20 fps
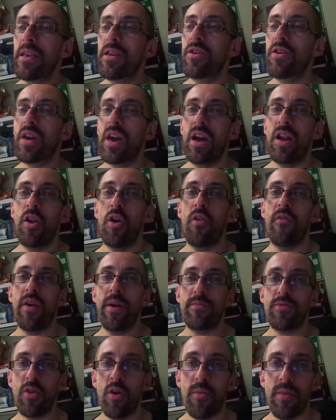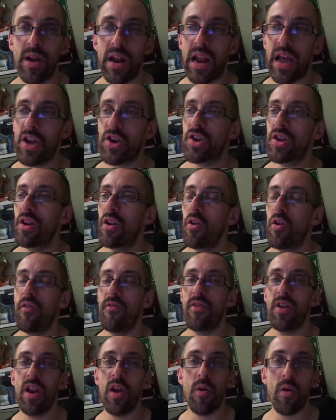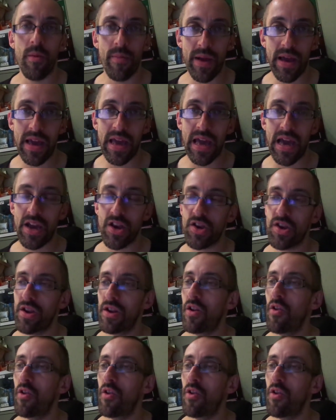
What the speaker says: you get a lot of abdominal action, a lot of lower back action,